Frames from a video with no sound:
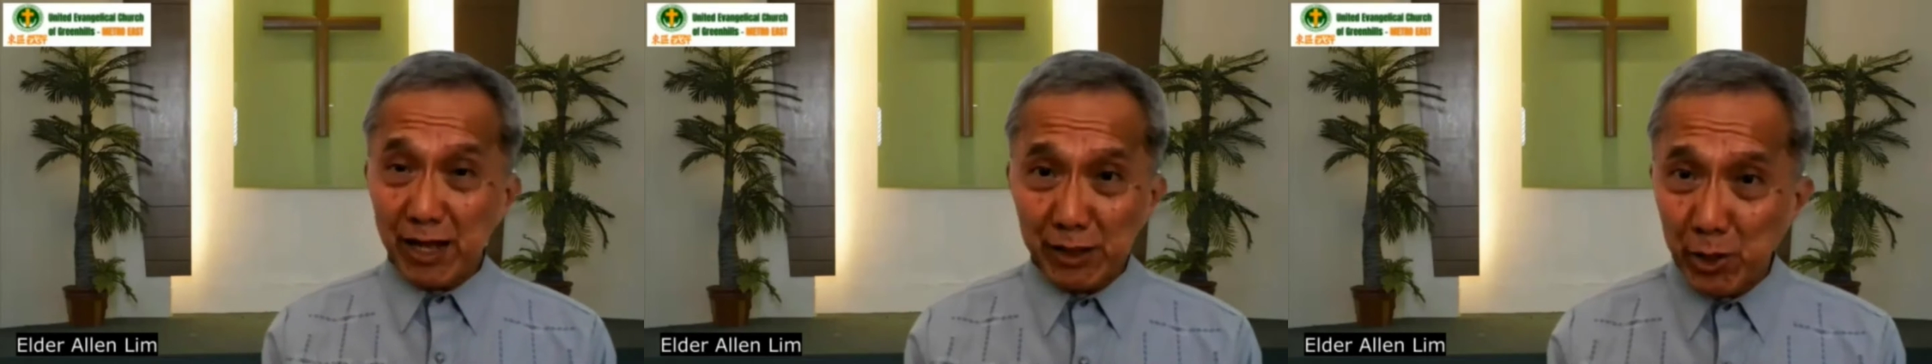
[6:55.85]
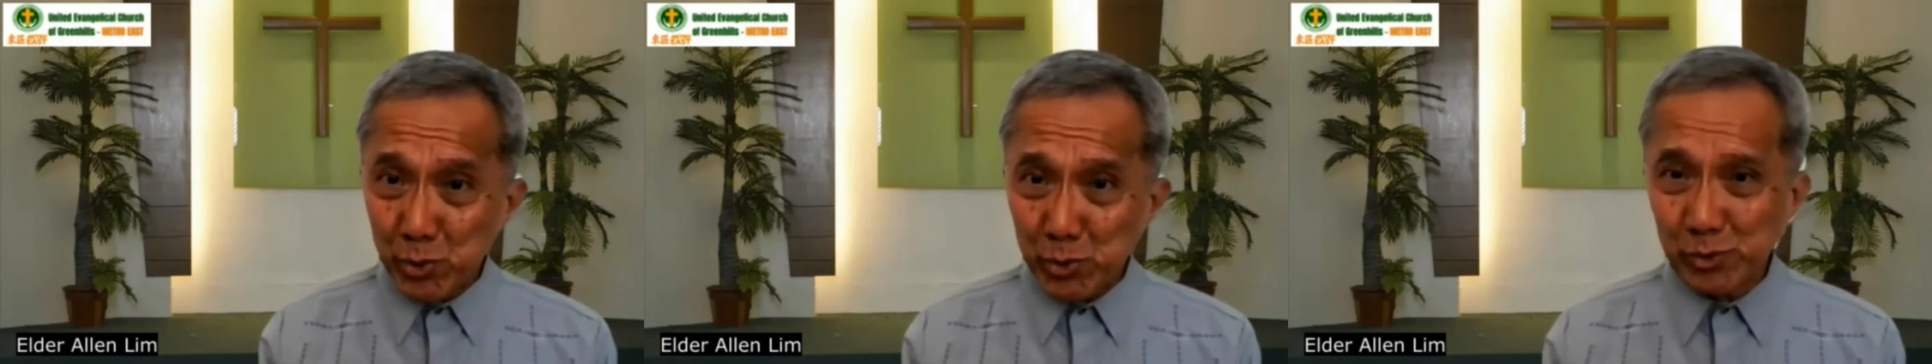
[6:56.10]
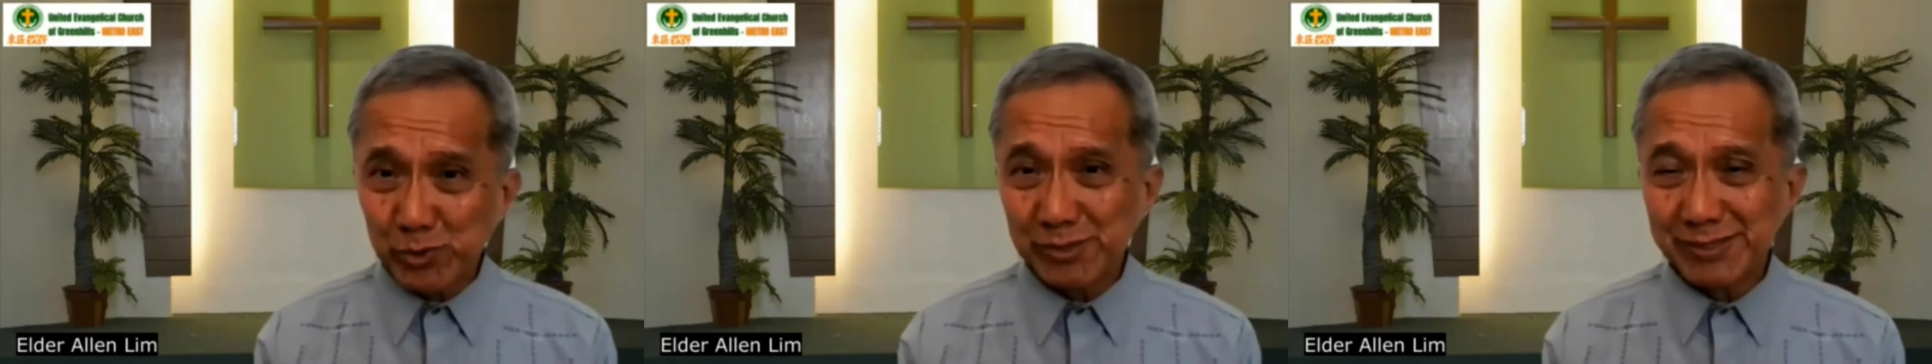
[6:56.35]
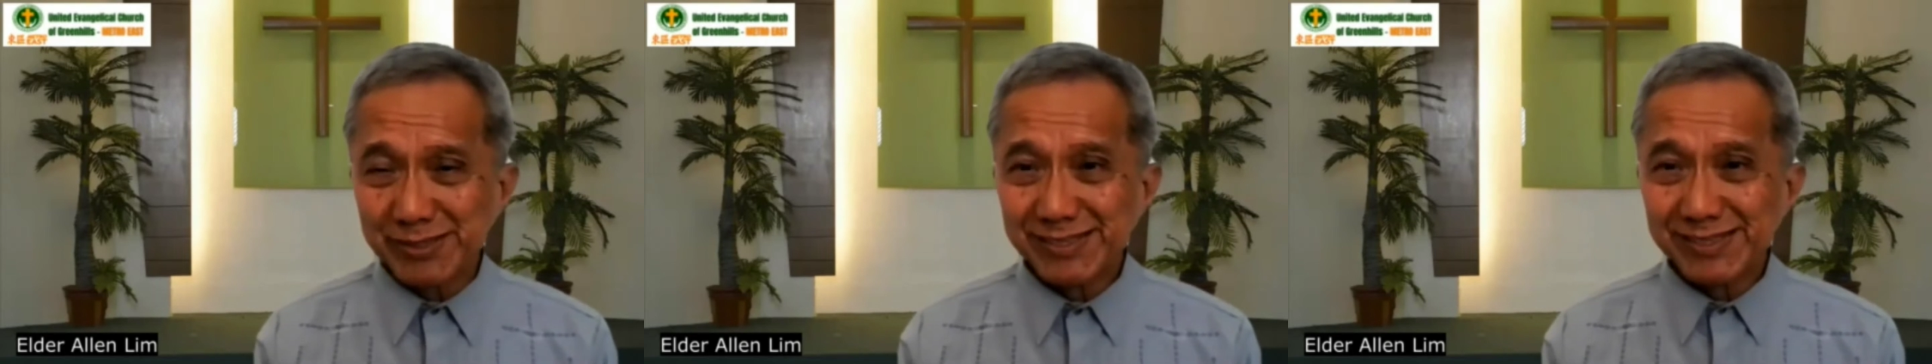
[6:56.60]
alone,
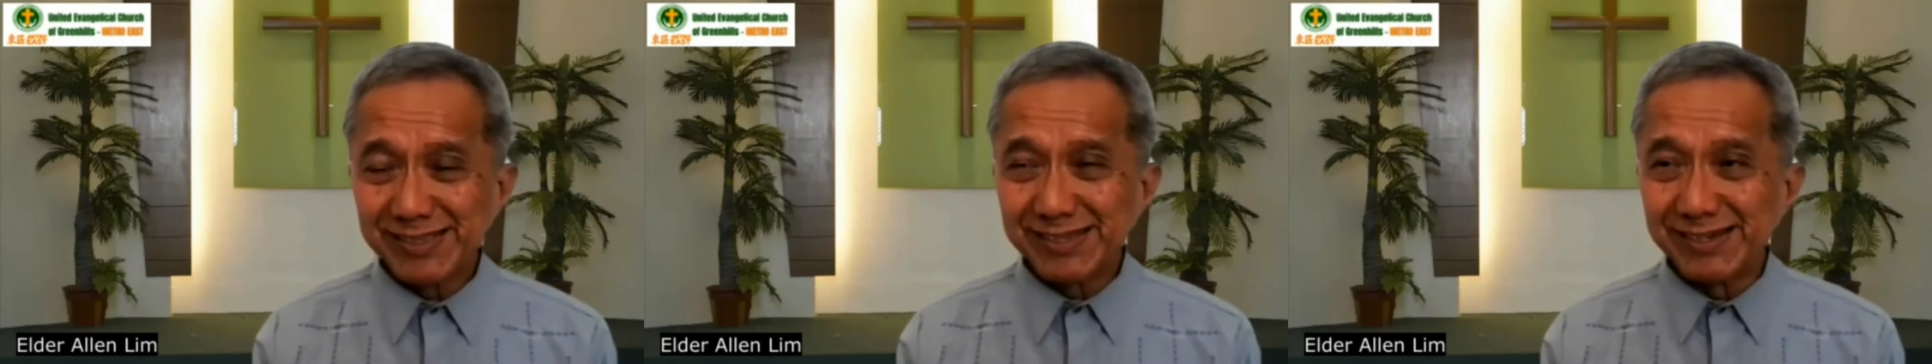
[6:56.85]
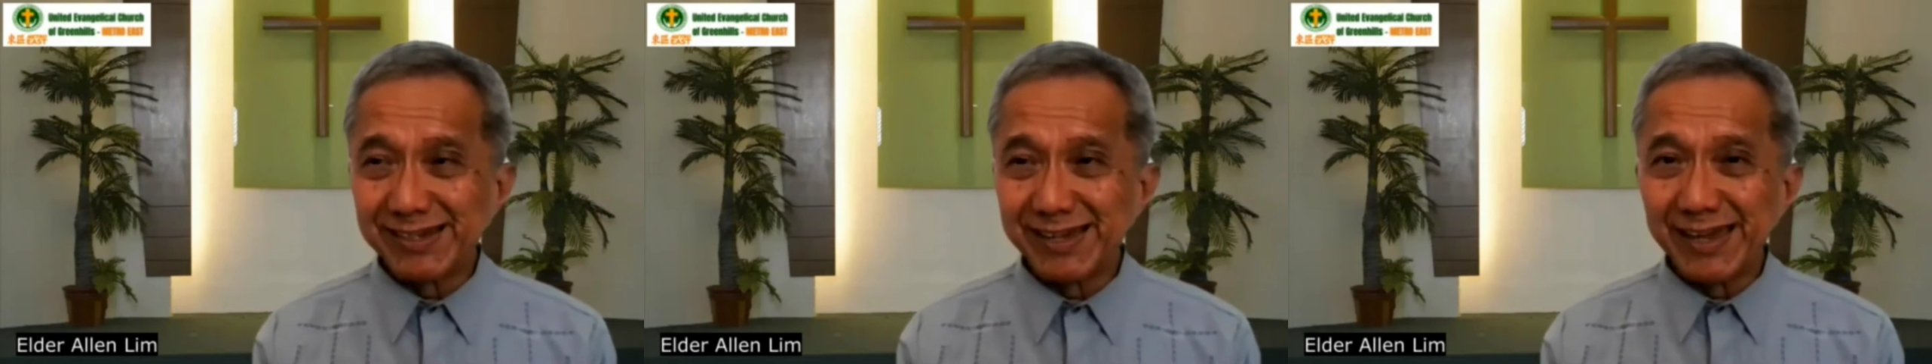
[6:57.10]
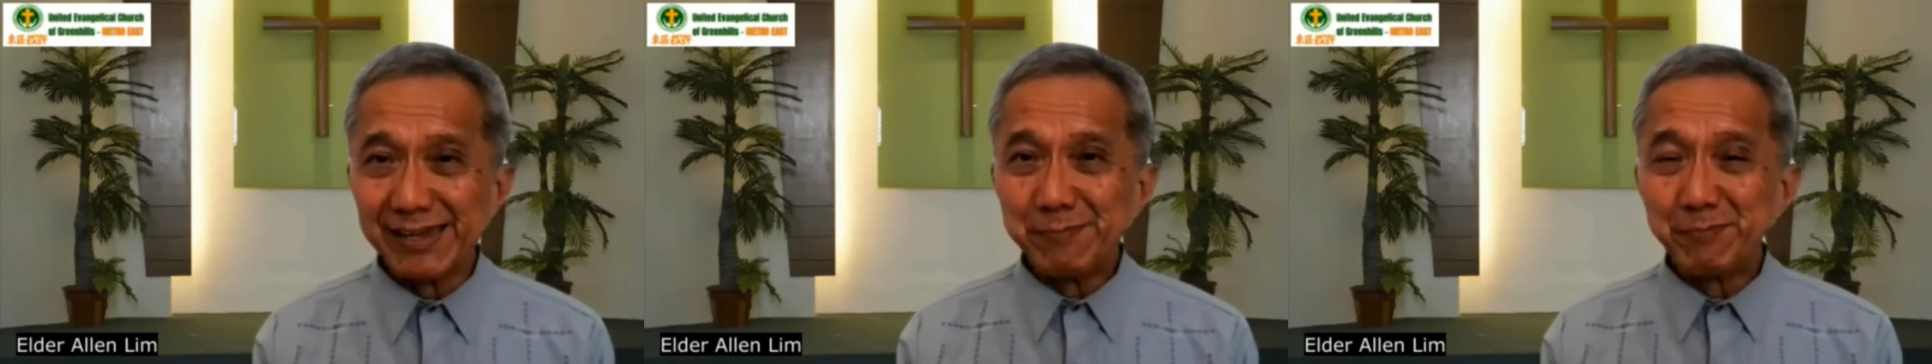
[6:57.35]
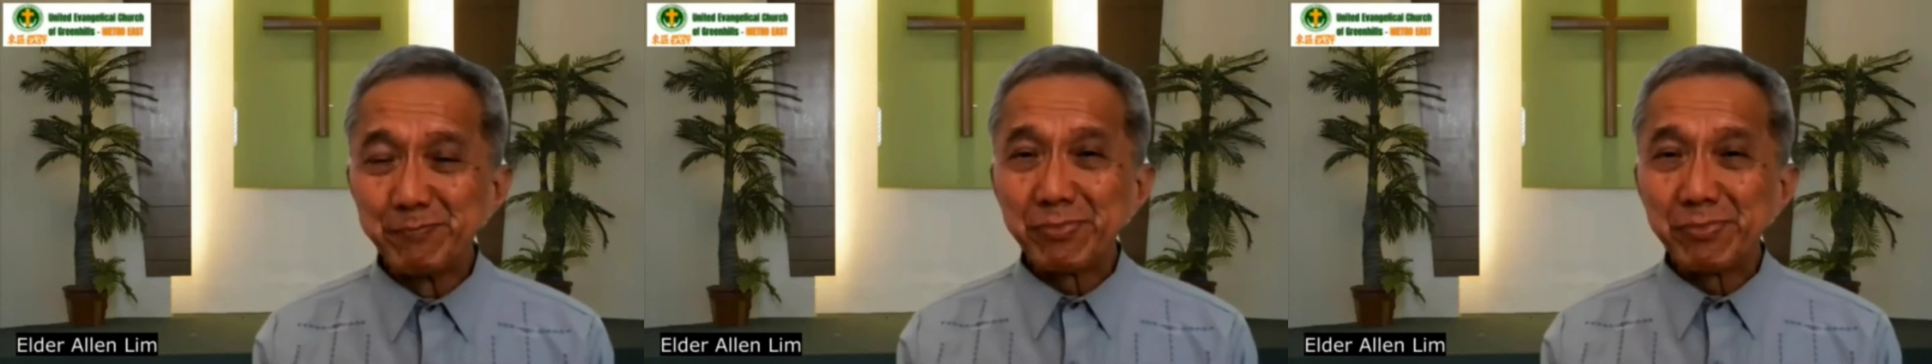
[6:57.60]
okay?